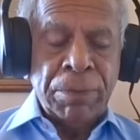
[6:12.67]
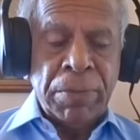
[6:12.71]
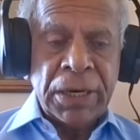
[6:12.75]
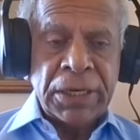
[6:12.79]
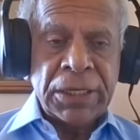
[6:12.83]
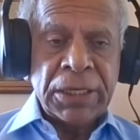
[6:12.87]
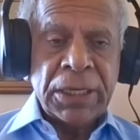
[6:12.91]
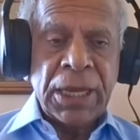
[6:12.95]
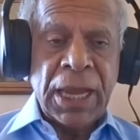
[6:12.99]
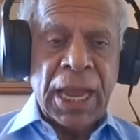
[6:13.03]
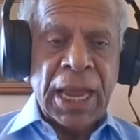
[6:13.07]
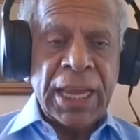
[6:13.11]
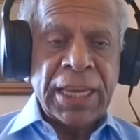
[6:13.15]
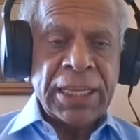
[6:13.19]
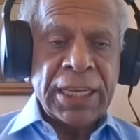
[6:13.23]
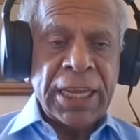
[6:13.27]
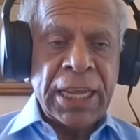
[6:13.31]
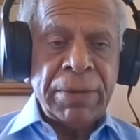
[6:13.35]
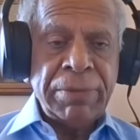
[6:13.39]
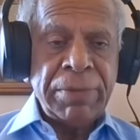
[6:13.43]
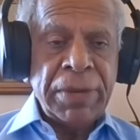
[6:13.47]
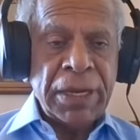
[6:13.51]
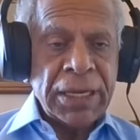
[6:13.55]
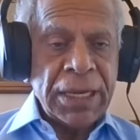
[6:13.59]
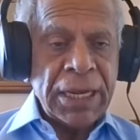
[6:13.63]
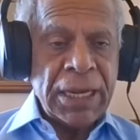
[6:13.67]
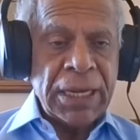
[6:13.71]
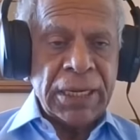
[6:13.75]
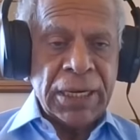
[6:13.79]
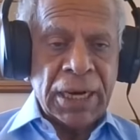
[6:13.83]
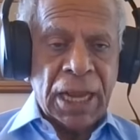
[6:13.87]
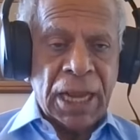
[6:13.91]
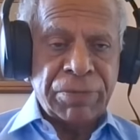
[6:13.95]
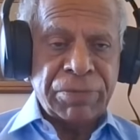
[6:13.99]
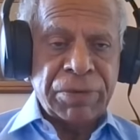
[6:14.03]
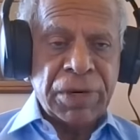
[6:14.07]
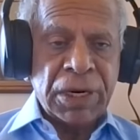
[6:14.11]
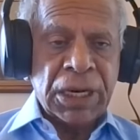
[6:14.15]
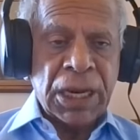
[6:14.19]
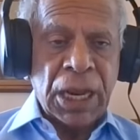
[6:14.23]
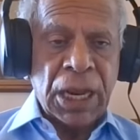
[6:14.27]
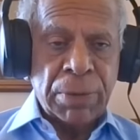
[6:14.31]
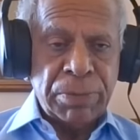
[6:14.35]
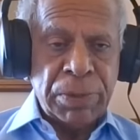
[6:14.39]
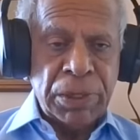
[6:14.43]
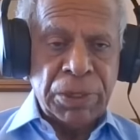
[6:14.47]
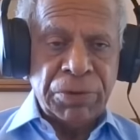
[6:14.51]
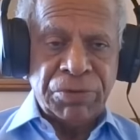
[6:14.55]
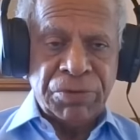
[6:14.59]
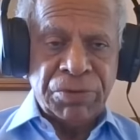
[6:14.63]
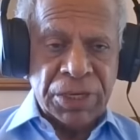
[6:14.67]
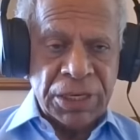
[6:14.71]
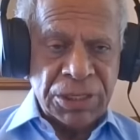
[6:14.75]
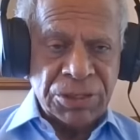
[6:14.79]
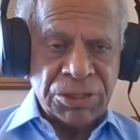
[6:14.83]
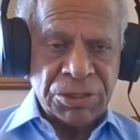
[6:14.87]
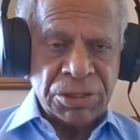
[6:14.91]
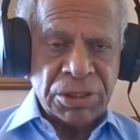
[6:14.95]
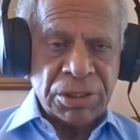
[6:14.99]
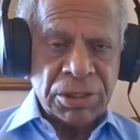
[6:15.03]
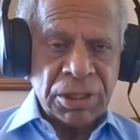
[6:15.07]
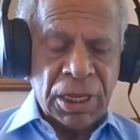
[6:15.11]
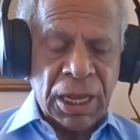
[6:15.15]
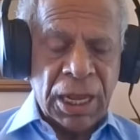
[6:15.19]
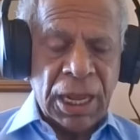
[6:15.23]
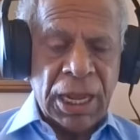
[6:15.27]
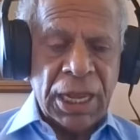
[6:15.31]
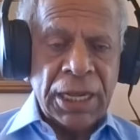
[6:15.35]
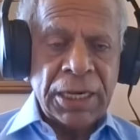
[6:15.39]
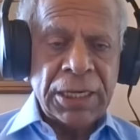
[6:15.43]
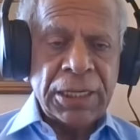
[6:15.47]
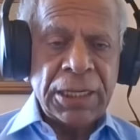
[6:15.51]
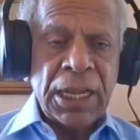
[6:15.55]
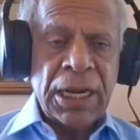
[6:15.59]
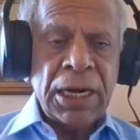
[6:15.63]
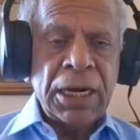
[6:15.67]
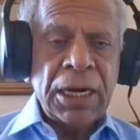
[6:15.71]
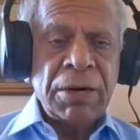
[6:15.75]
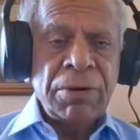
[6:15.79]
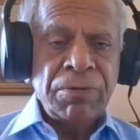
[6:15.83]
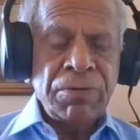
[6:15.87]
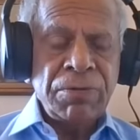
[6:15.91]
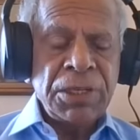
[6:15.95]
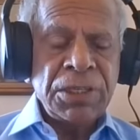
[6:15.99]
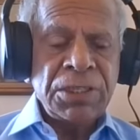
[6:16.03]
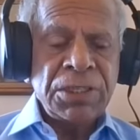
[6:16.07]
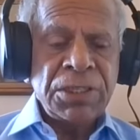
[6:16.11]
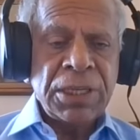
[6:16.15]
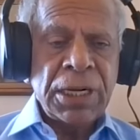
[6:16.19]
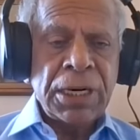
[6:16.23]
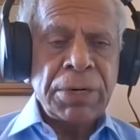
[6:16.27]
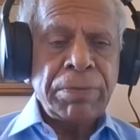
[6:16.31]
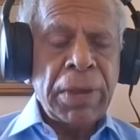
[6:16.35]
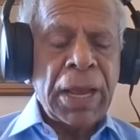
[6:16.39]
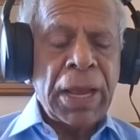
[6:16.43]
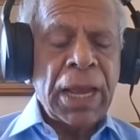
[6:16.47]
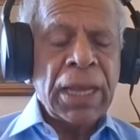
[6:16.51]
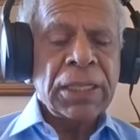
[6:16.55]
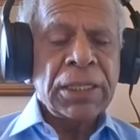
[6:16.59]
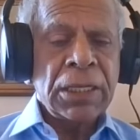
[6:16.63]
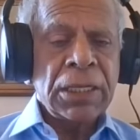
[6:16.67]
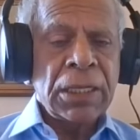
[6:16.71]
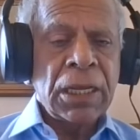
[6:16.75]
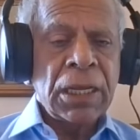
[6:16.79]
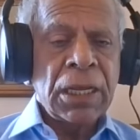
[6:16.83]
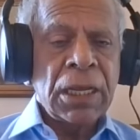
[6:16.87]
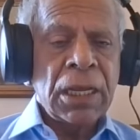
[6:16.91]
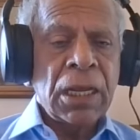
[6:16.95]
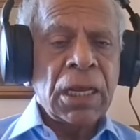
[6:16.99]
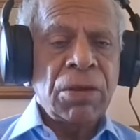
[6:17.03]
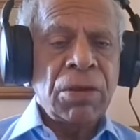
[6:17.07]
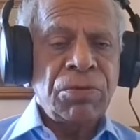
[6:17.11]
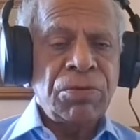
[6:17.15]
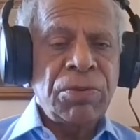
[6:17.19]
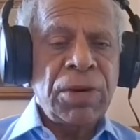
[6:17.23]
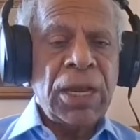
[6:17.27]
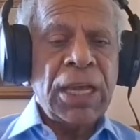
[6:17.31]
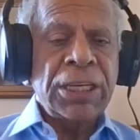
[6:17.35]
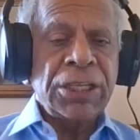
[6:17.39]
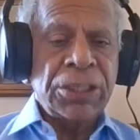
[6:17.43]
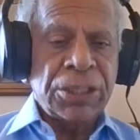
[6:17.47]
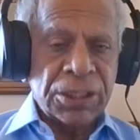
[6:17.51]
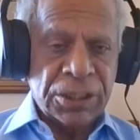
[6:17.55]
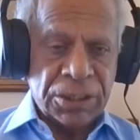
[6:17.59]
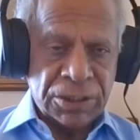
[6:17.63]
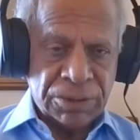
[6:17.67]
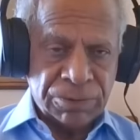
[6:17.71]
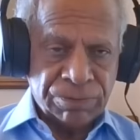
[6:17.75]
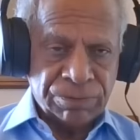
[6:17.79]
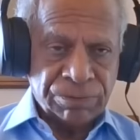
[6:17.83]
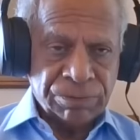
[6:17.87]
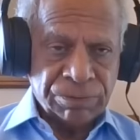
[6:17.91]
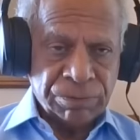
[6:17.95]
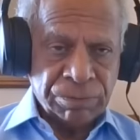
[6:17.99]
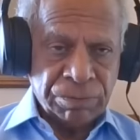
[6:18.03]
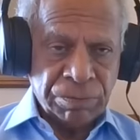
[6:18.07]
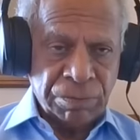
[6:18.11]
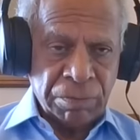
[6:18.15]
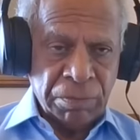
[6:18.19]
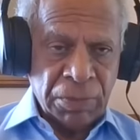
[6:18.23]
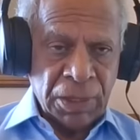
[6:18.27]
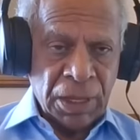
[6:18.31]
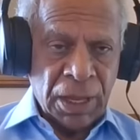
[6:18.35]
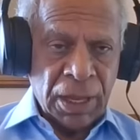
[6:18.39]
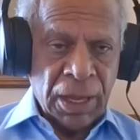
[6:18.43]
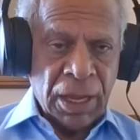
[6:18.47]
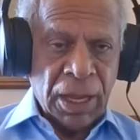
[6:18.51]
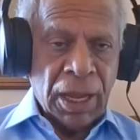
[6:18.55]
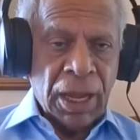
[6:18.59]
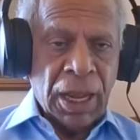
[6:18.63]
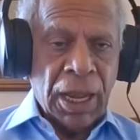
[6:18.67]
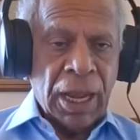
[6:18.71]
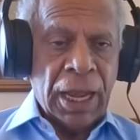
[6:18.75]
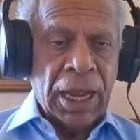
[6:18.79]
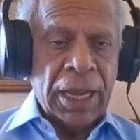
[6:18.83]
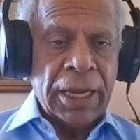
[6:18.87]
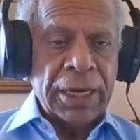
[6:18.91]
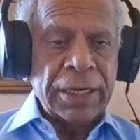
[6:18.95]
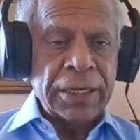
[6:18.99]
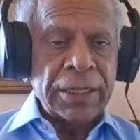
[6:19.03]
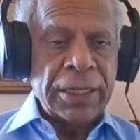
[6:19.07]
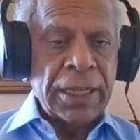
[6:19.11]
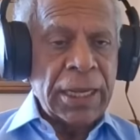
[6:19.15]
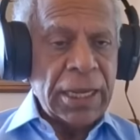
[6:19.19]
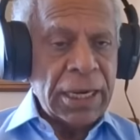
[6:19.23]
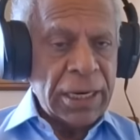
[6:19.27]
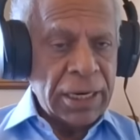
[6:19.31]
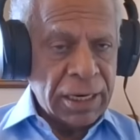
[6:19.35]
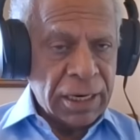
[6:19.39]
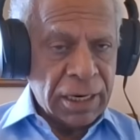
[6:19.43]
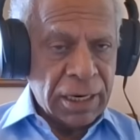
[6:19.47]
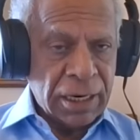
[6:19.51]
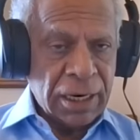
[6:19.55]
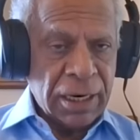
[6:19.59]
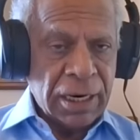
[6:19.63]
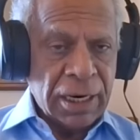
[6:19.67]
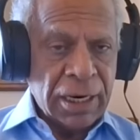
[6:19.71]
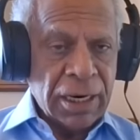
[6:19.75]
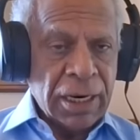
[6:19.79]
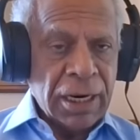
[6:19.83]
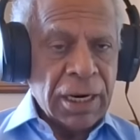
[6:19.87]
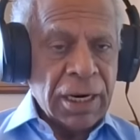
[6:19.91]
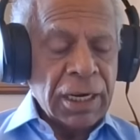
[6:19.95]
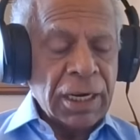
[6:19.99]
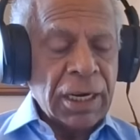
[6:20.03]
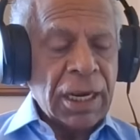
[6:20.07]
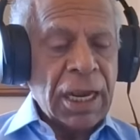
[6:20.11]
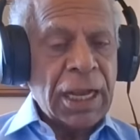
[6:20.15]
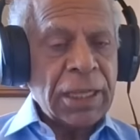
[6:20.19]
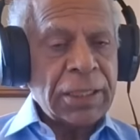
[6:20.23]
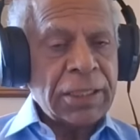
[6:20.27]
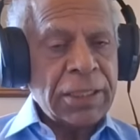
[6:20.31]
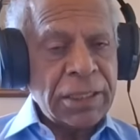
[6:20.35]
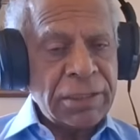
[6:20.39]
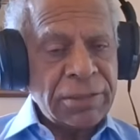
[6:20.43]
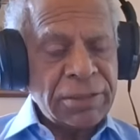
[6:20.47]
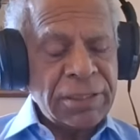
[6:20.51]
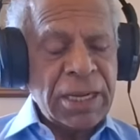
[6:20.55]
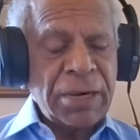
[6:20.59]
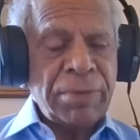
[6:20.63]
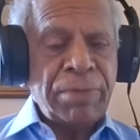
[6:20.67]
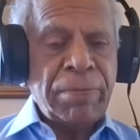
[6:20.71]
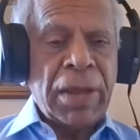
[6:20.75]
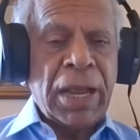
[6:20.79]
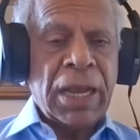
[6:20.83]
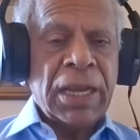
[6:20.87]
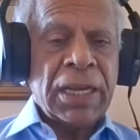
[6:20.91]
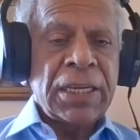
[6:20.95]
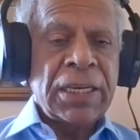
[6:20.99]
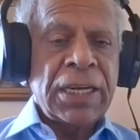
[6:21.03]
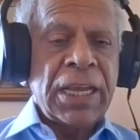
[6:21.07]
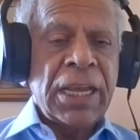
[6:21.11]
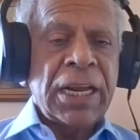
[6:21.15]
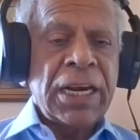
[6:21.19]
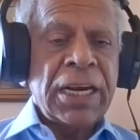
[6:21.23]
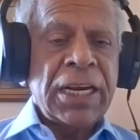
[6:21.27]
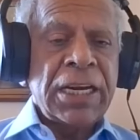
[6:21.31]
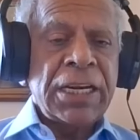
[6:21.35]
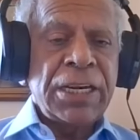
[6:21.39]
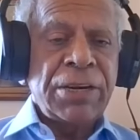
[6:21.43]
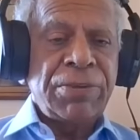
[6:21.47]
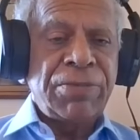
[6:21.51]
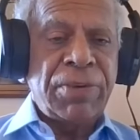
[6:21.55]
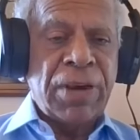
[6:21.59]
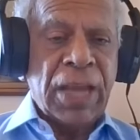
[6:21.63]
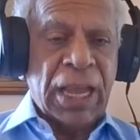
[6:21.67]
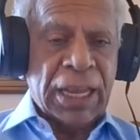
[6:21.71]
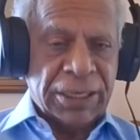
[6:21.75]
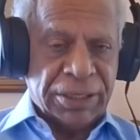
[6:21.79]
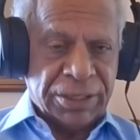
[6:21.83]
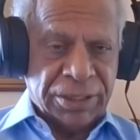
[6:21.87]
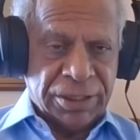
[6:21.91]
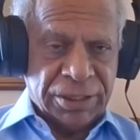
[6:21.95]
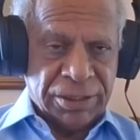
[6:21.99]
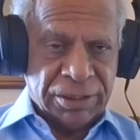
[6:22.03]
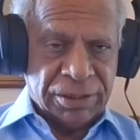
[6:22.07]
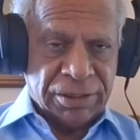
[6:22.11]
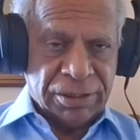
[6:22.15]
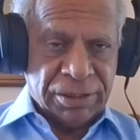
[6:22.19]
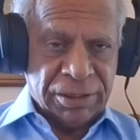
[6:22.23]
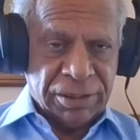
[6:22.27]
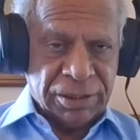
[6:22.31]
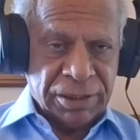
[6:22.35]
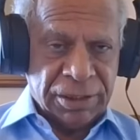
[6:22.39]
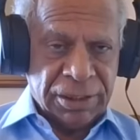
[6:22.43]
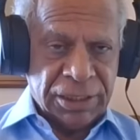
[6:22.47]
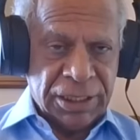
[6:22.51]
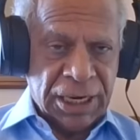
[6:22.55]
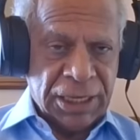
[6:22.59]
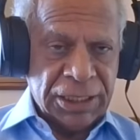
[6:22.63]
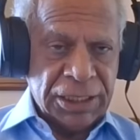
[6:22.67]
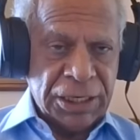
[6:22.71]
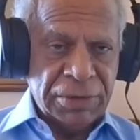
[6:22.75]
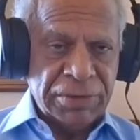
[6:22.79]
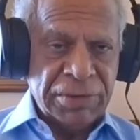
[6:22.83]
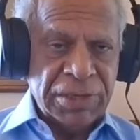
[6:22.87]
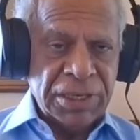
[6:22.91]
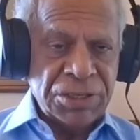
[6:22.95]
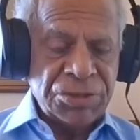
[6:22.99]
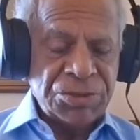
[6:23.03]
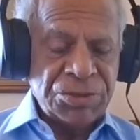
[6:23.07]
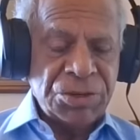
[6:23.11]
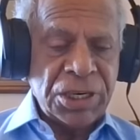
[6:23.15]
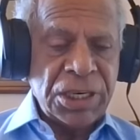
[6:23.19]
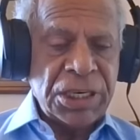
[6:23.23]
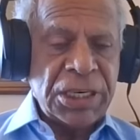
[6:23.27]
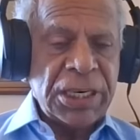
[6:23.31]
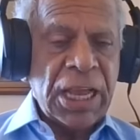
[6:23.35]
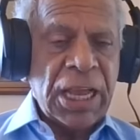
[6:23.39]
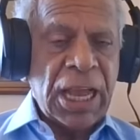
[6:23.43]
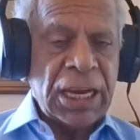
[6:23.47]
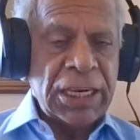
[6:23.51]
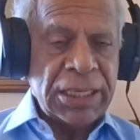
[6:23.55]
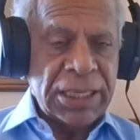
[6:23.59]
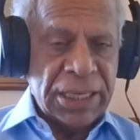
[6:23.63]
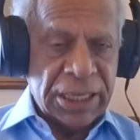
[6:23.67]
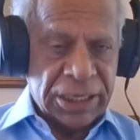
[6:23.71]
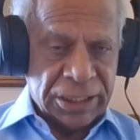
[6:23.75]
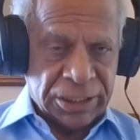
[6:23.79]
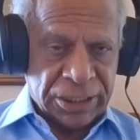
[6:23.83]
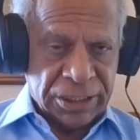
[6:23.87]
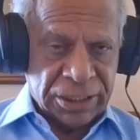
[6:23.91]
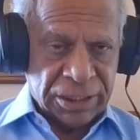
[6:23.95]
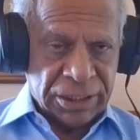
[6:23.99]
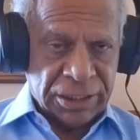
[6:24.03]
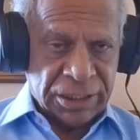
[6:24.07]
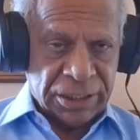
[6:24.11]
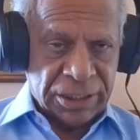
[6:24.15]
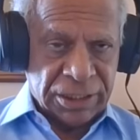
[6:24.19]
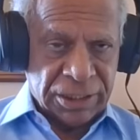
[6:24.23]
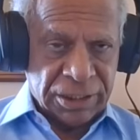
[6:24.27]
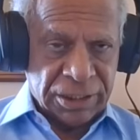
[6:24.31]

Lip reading: But the guy came again after a couple of weeks, and then we sent back the flight. And then Qatar sent back an Air India flight. In other words, retaliated.